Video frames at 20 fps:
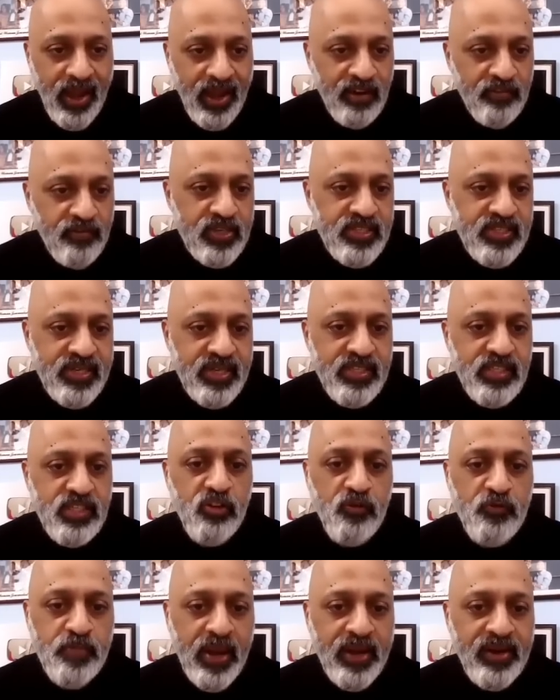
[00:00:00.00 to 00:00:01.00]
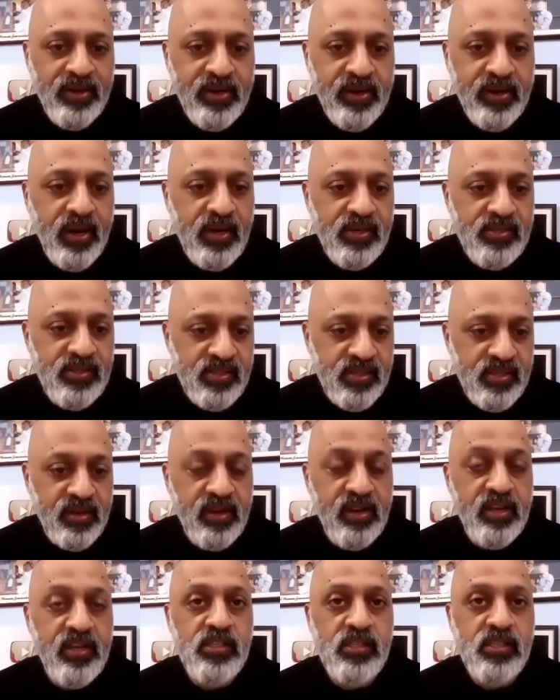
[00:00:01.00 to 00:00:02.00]
Alpha cells of pancreas
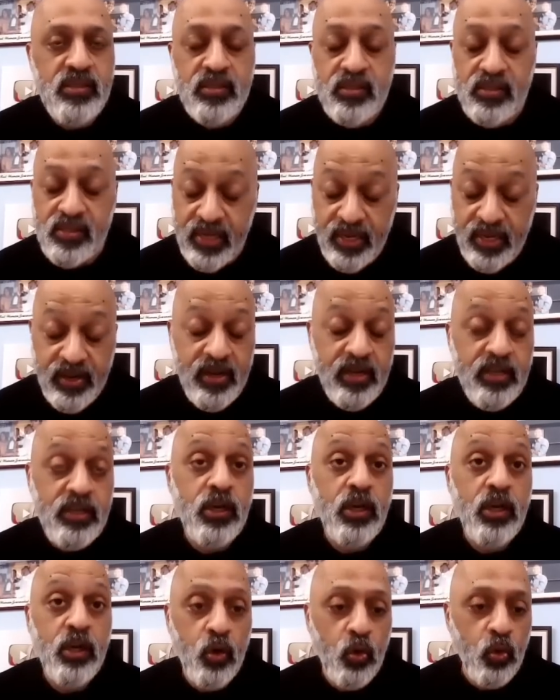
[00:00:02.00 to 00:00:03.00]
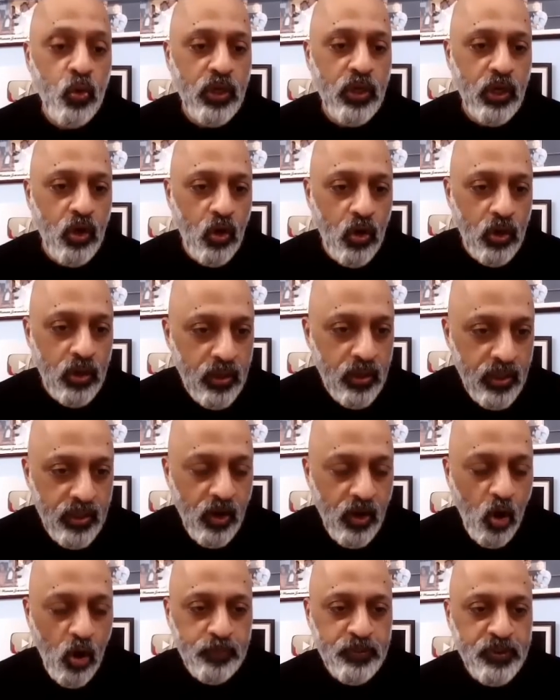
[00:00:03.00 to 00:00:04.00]
secrete, secrete glucagon,
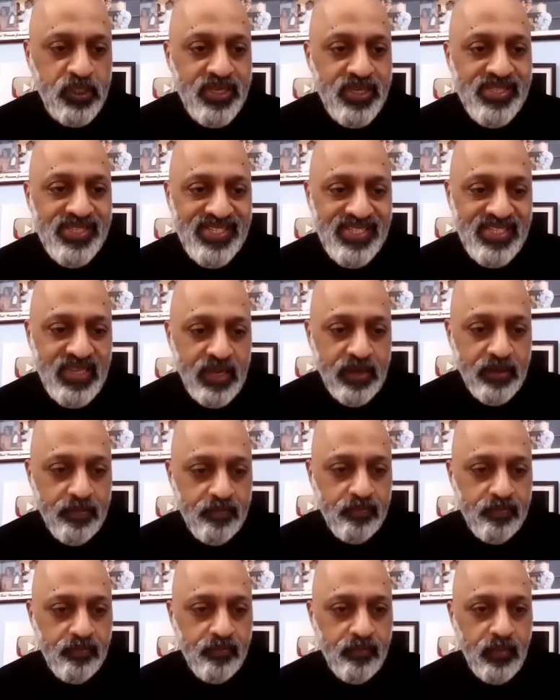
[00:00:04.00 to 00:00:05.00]
option C